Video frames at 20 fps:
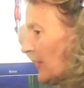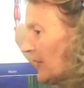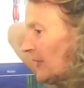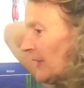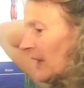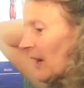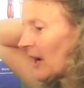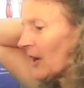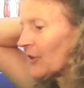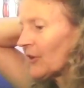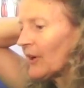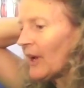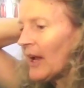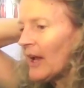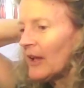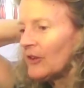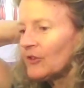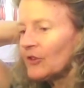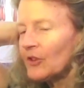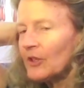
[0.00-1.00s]
The other
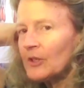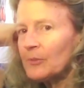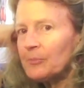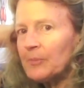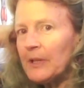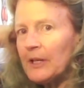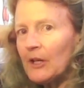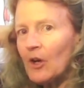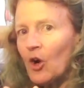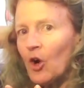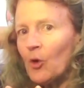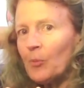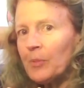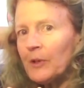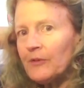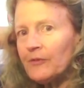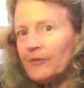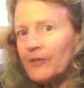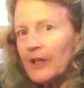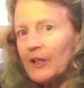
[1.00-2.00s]
hand's going to be
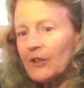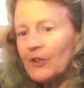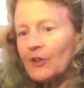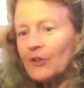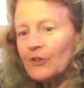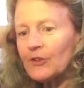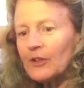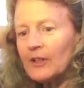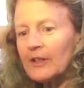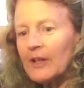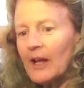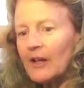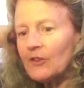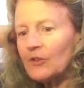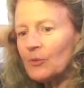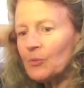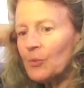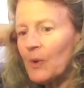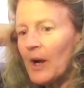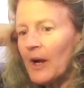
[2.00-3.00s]
open fingers, nice
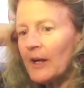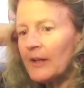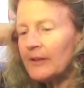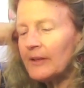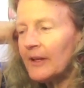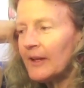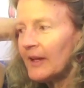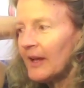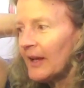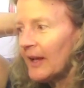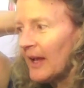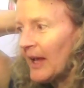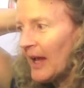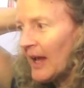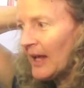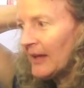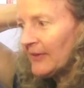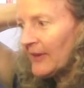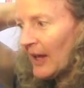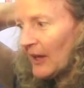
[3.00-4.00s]
and wide,
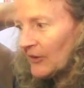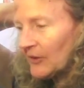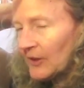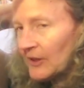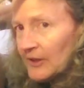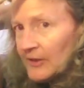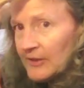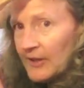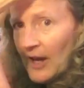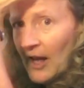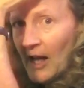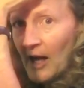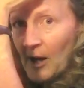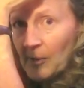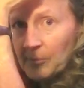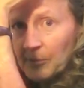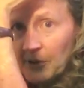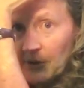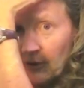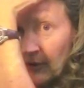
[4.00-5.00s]
and that's going to
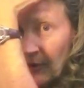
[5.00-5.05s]
tap